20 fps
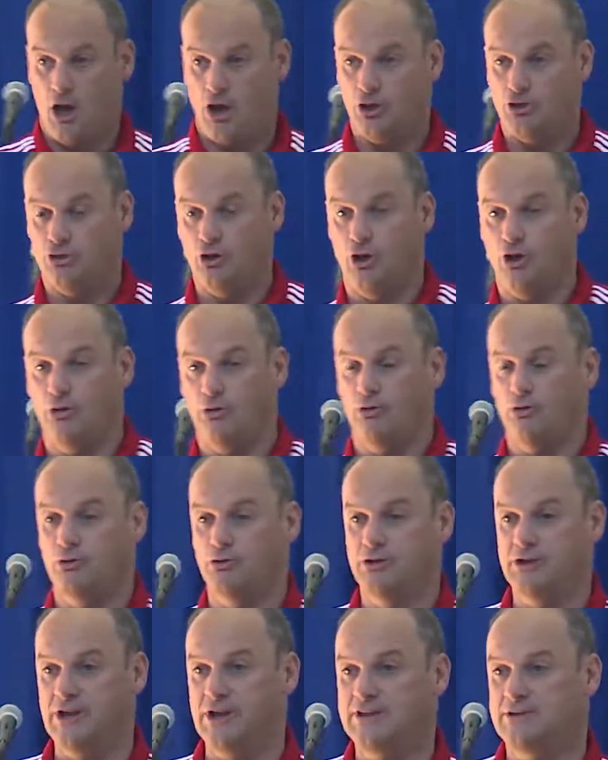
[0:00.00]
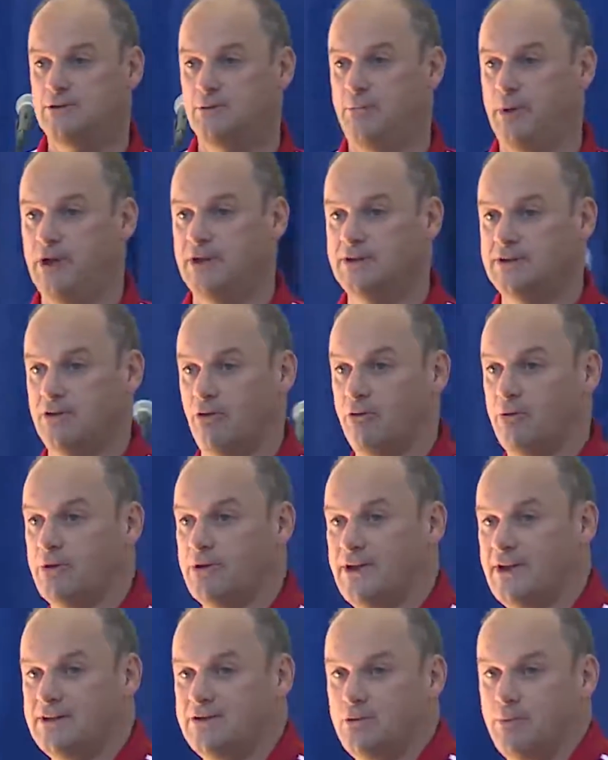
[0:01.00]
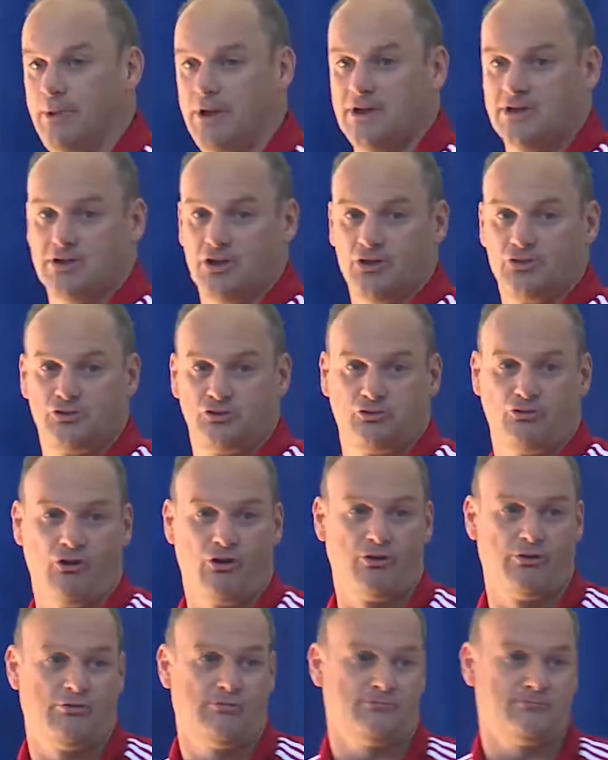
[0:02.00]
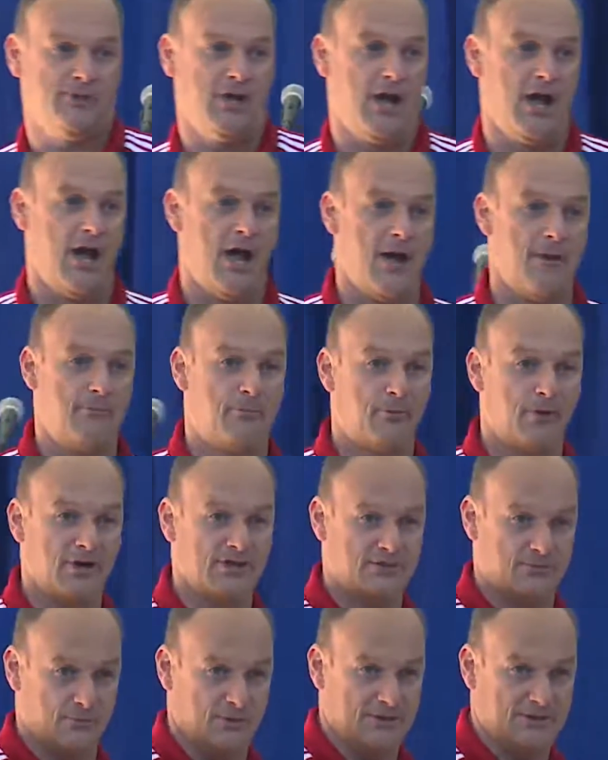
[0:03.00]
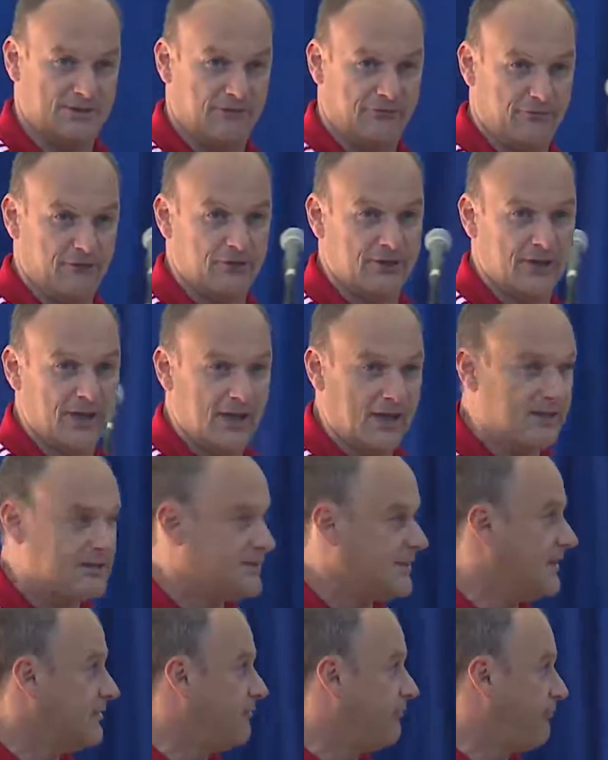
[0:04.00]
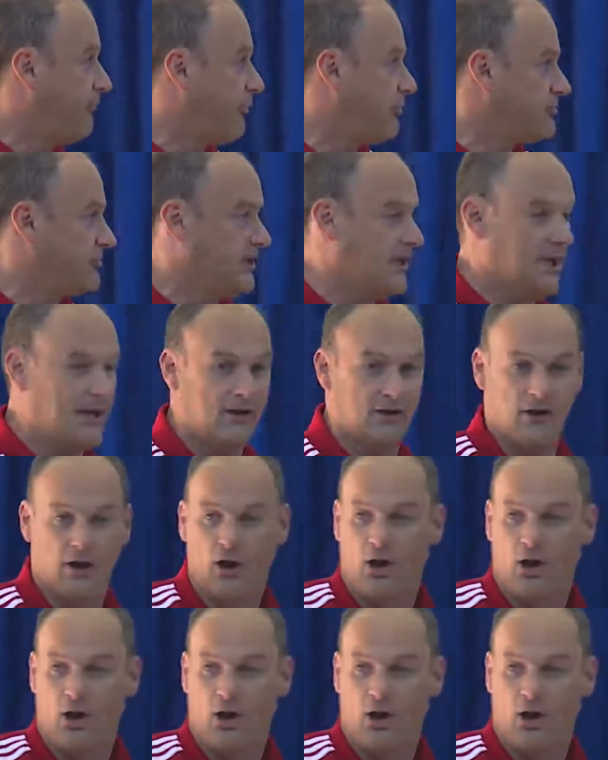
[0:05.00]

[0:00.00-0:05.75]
So we need to build a strong bridge with different layers, and the first layer